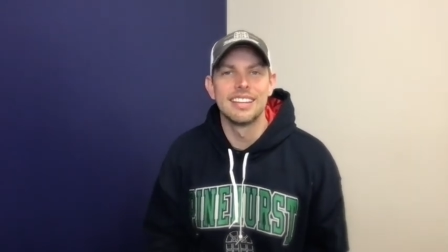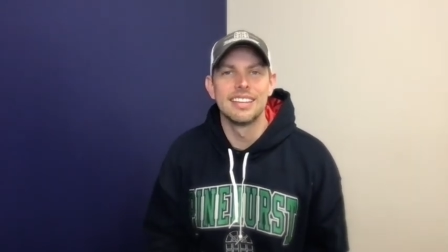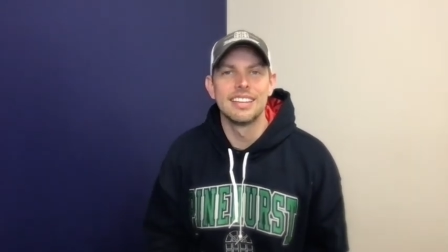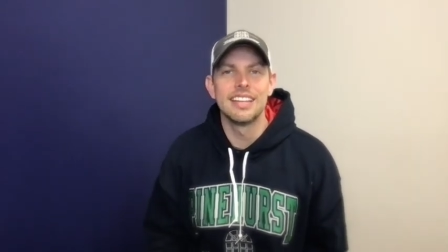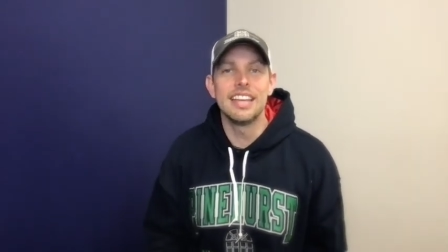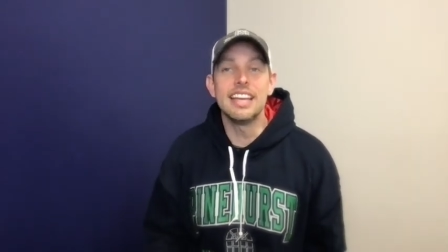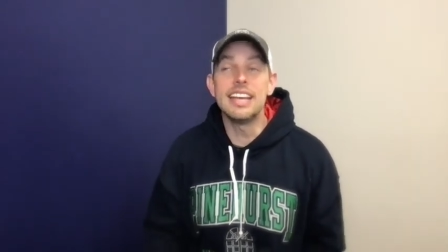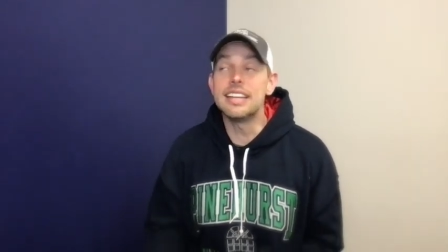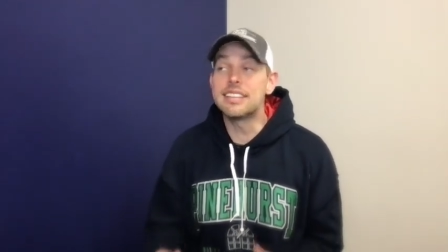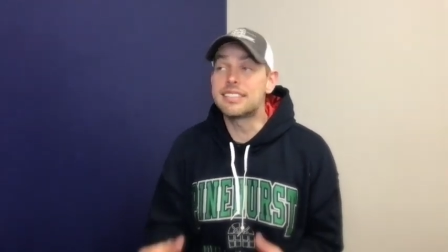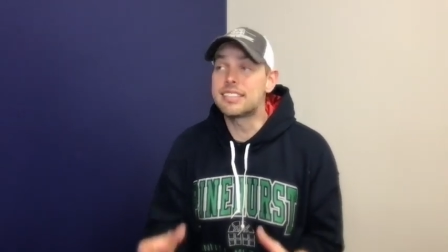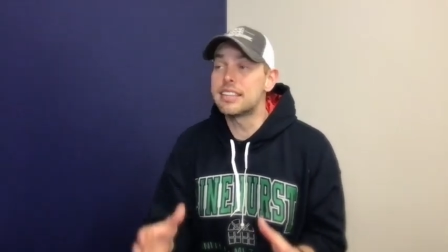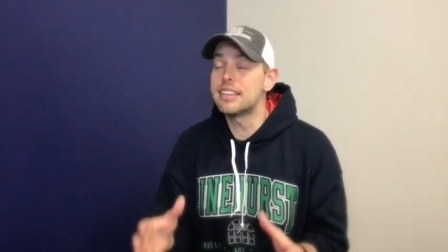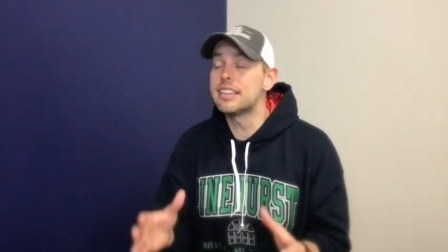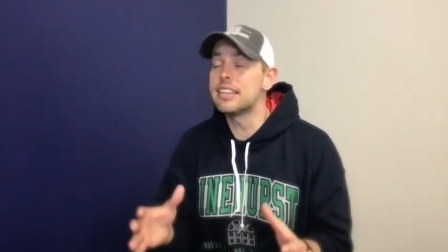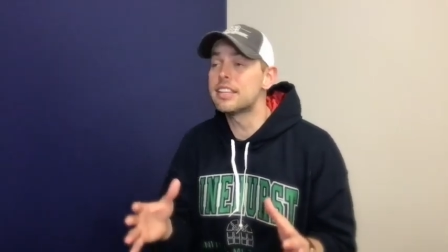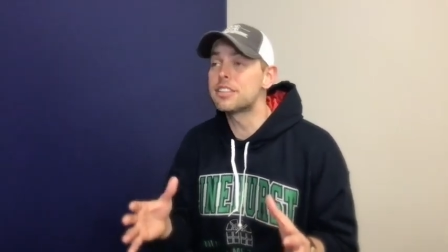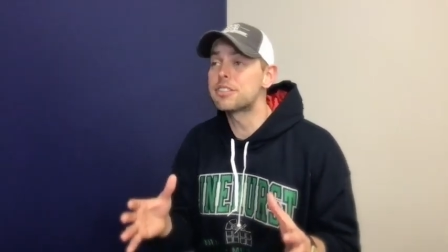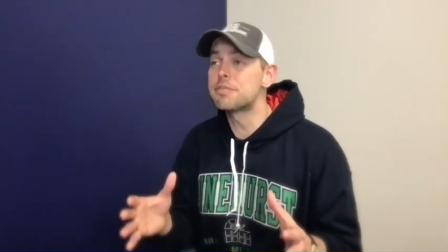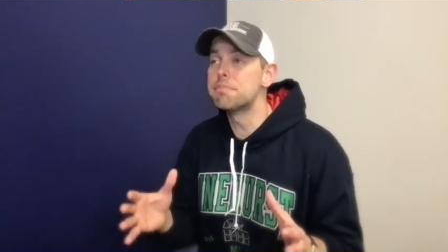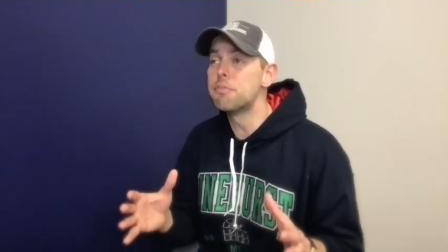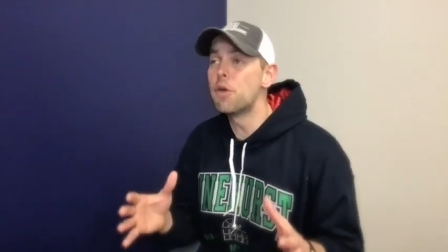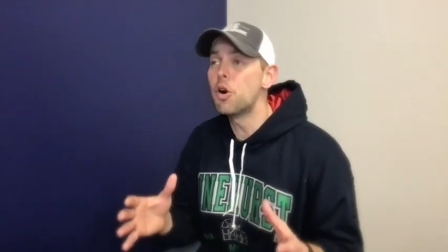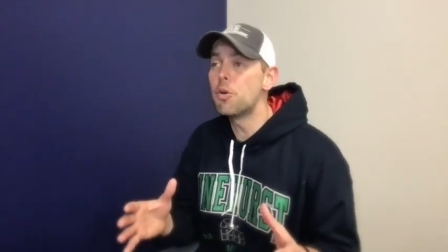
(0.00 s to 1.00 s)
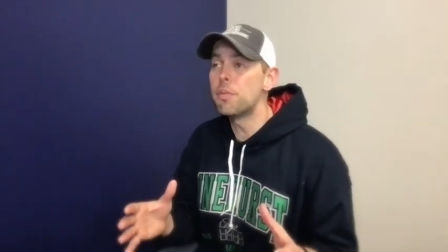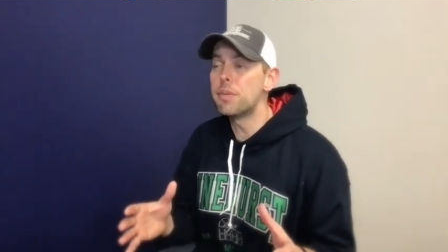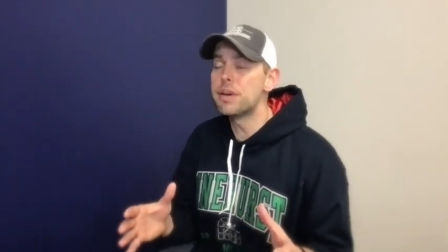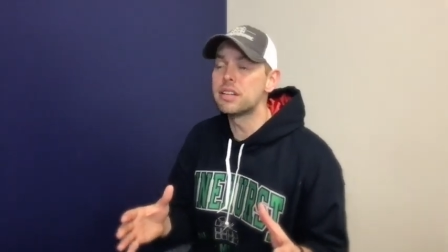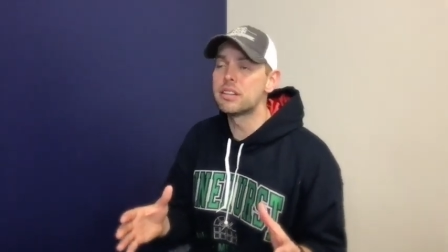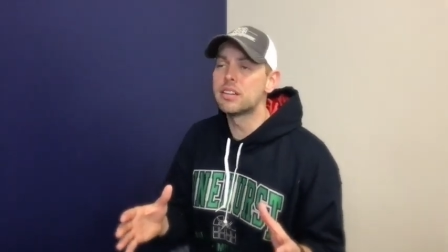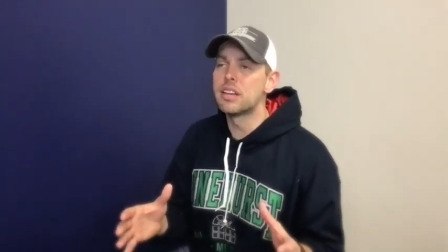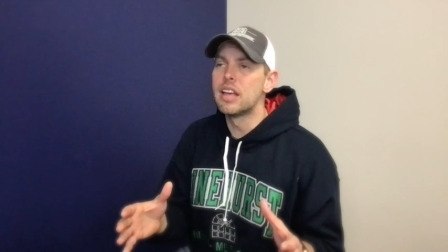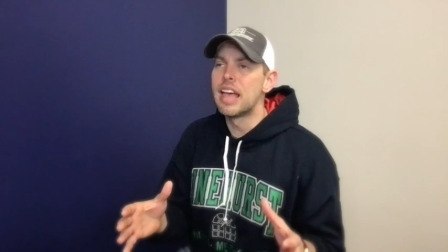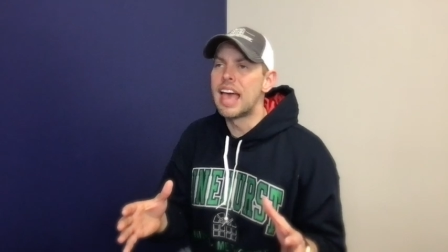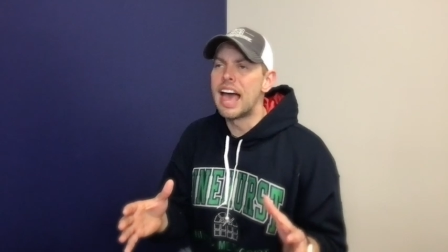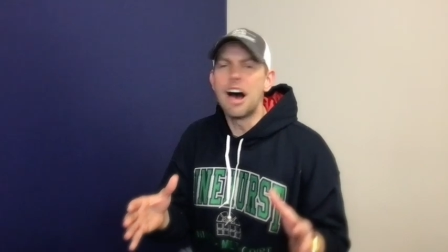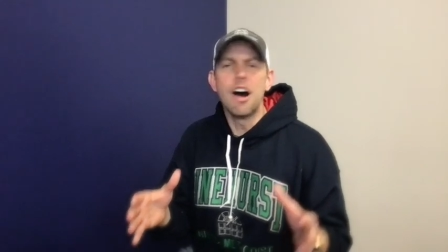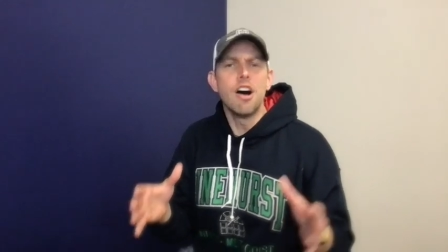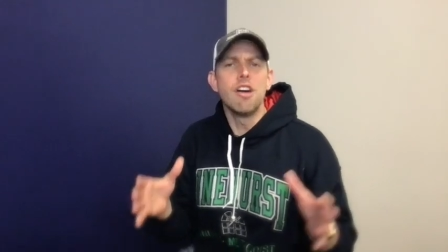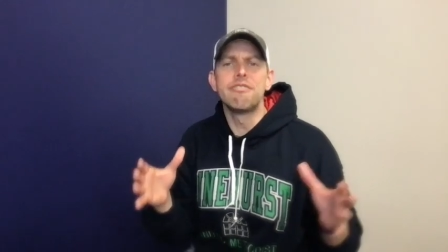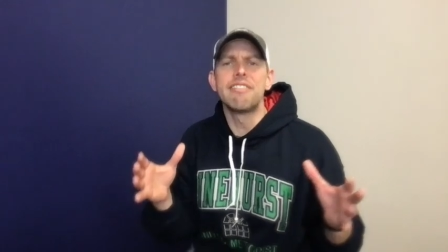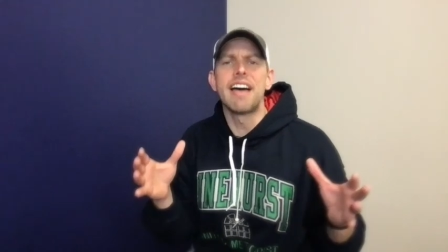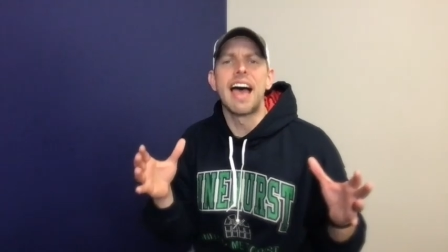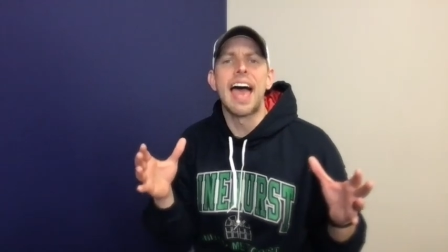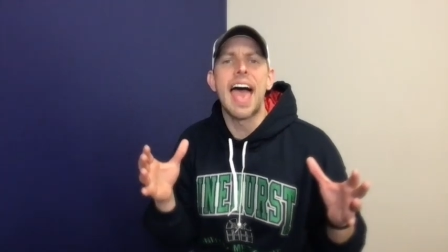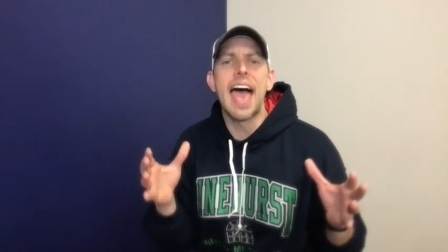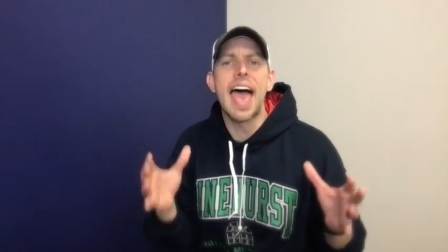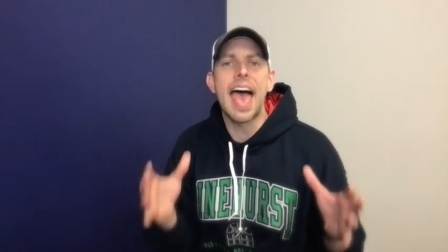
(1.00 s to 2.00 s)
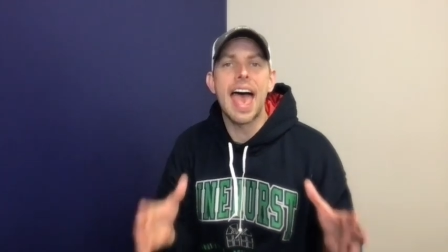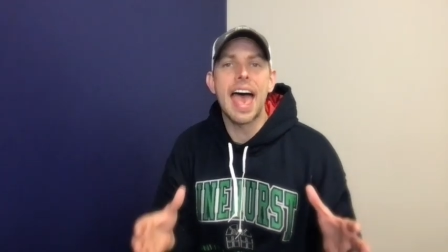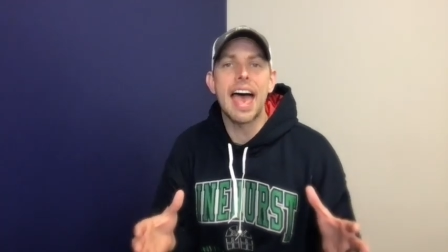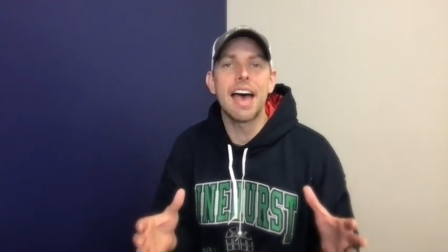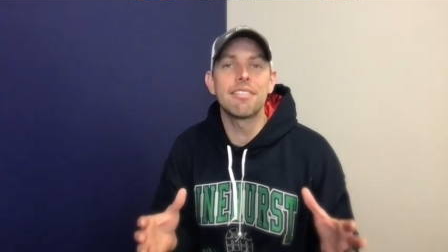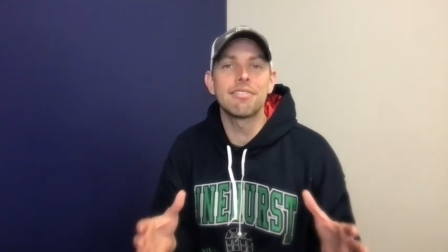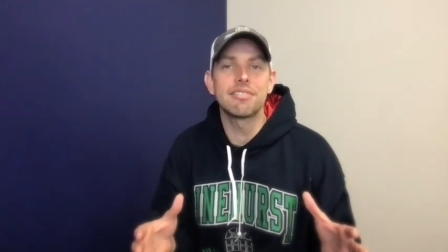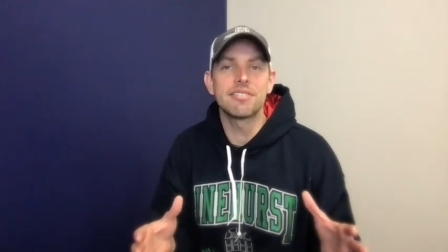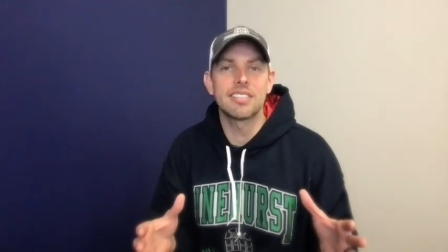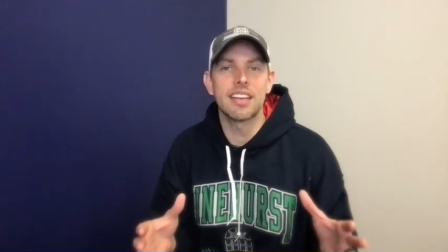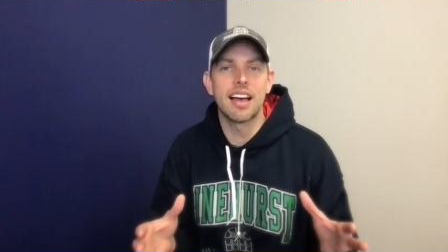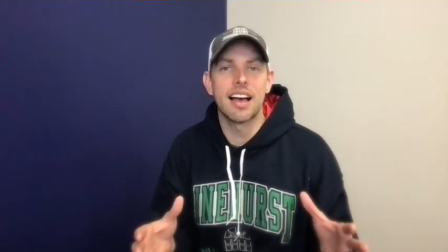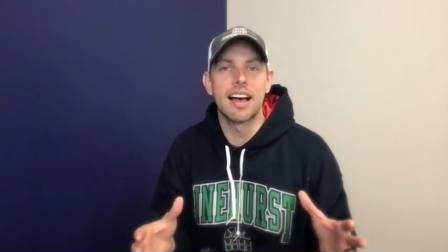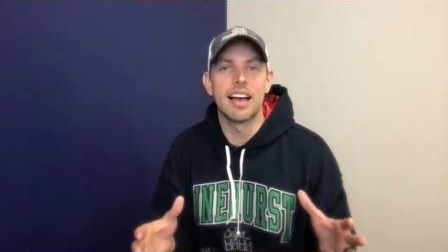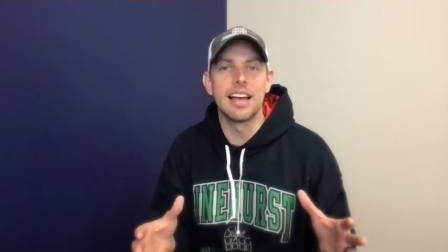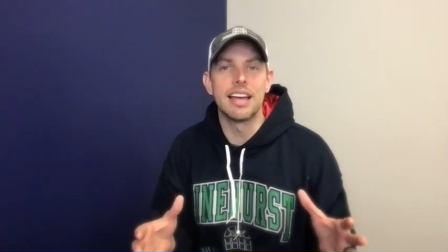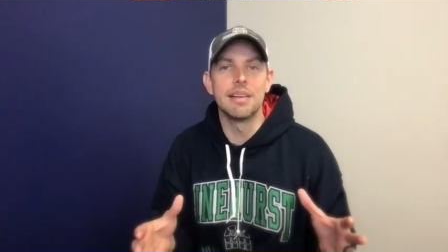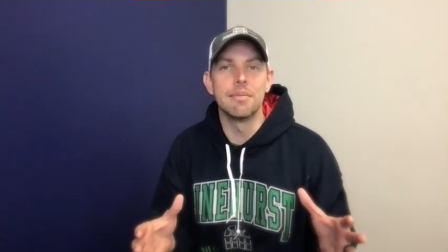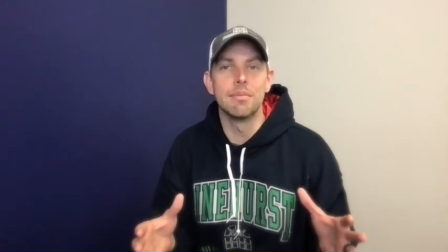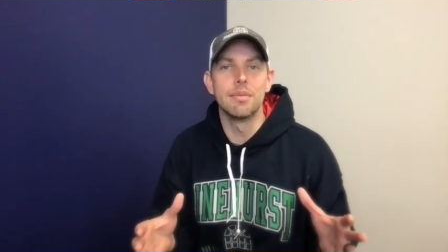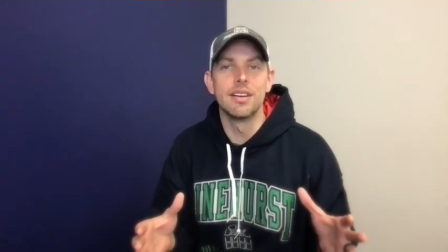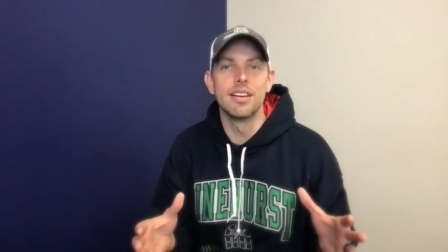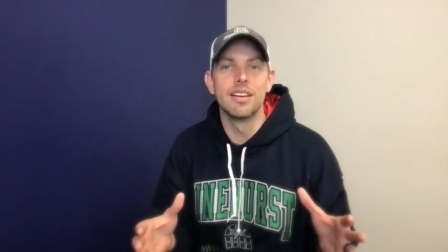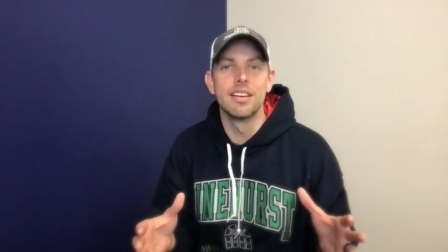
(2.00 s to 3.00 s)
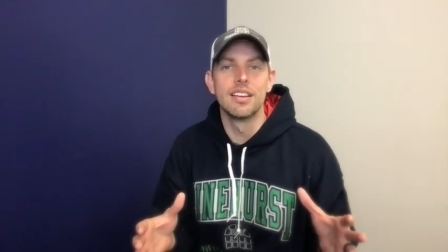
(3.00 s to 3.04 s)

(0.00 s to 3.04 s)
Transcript: It's in this moment of halftime